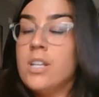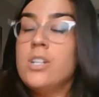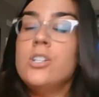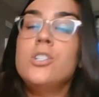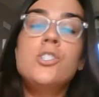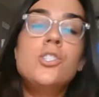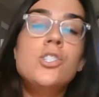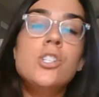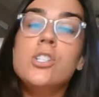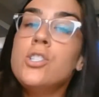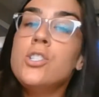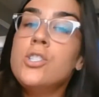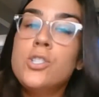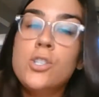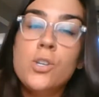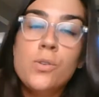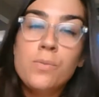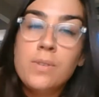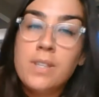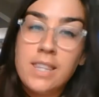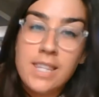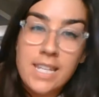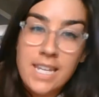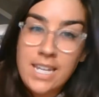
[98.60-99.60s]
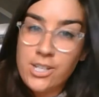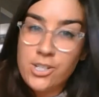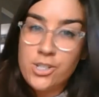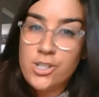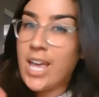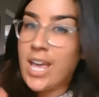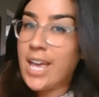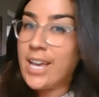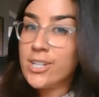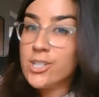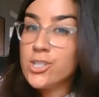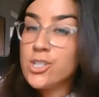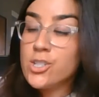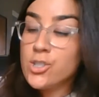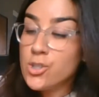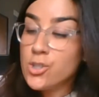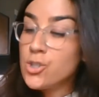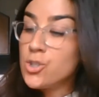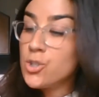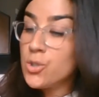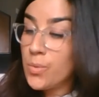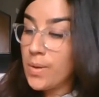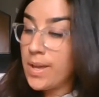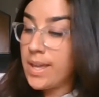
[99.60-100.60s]
Just don't think, Jack.
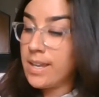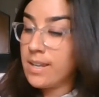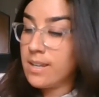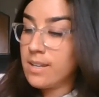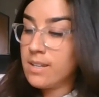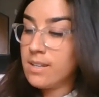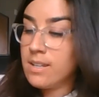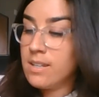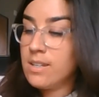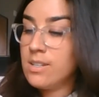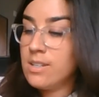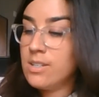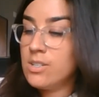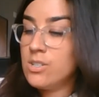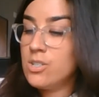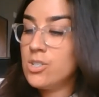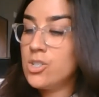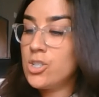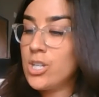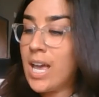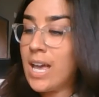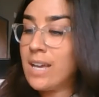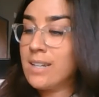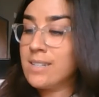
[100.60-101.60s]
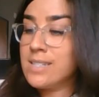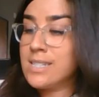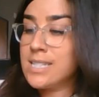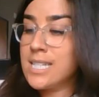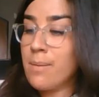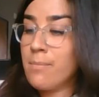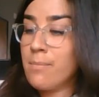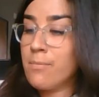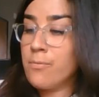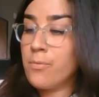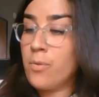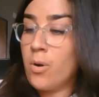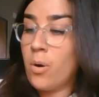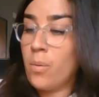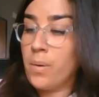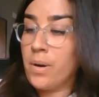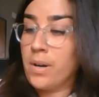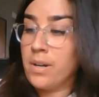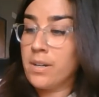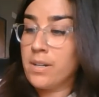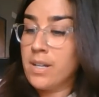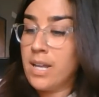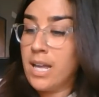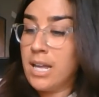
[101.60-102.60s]
Just do it. Jack stepped
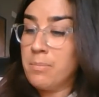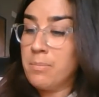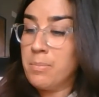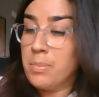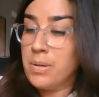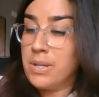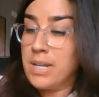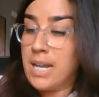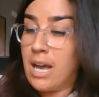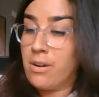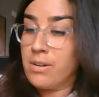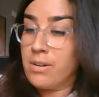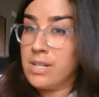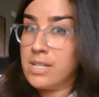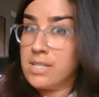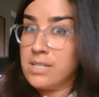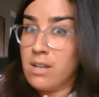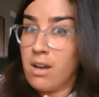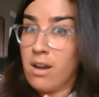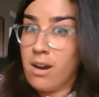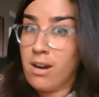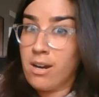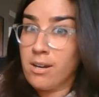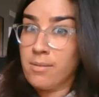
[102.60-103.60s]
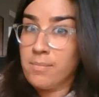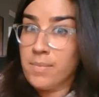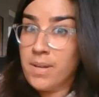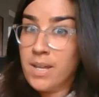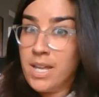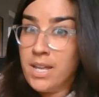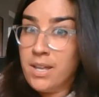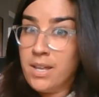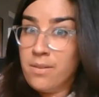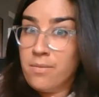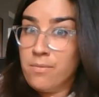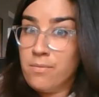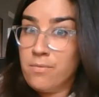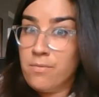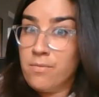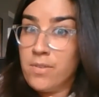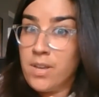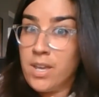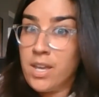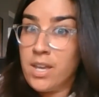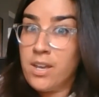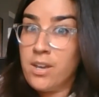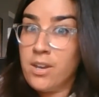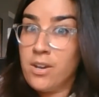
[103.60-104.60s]
forward and put out his arm
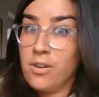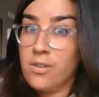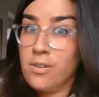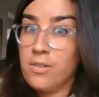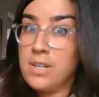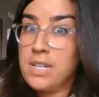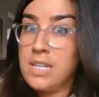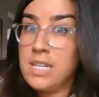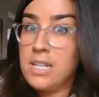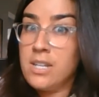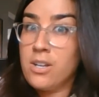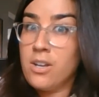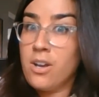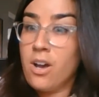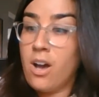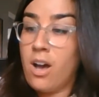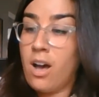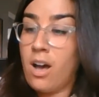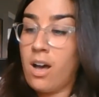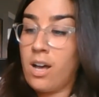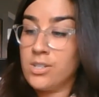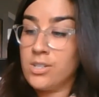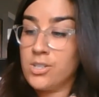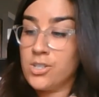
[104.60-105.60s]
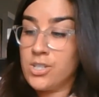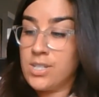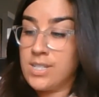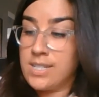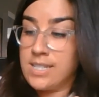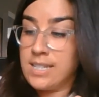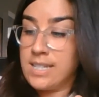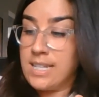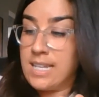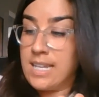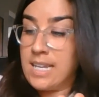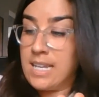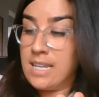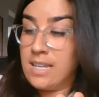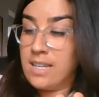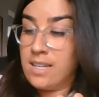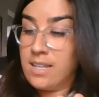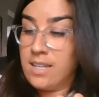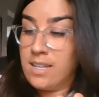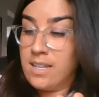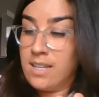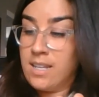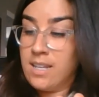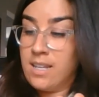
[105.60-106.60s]
very cautiously.
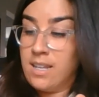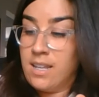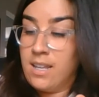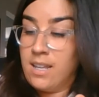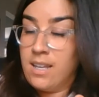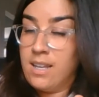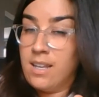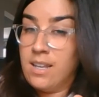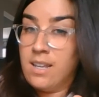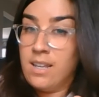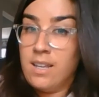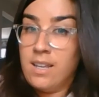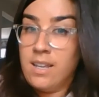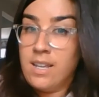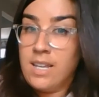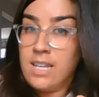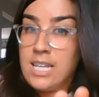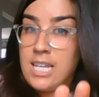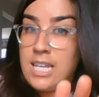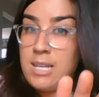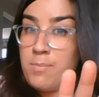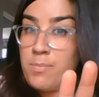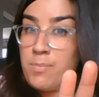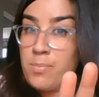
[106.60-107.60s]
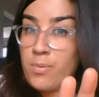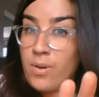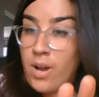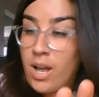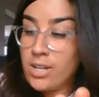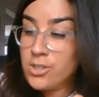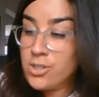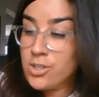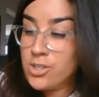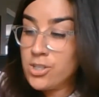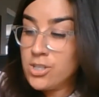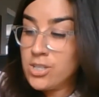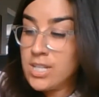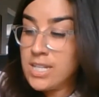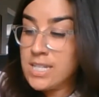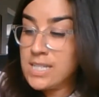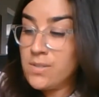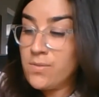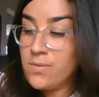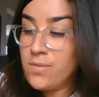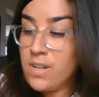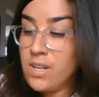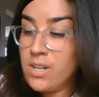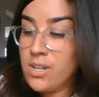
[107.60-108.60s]
He brushed
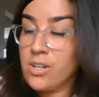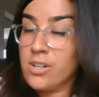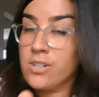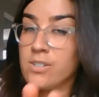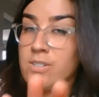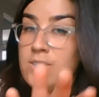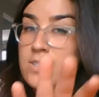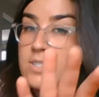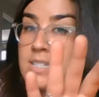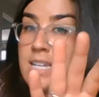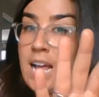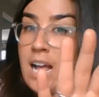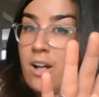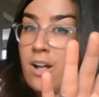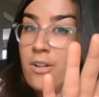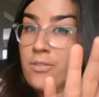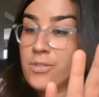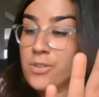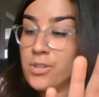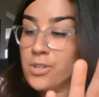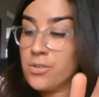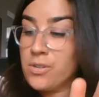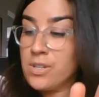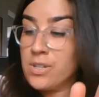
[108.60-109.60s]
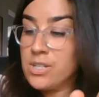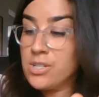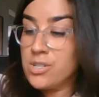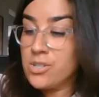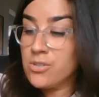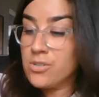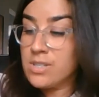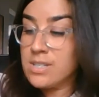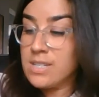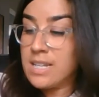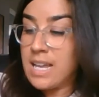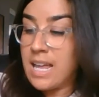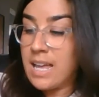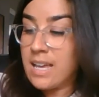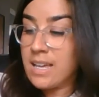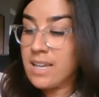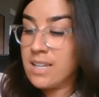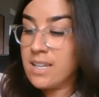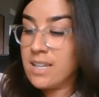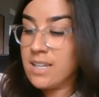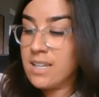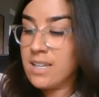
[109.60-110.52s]
his fingers down the creature's neck.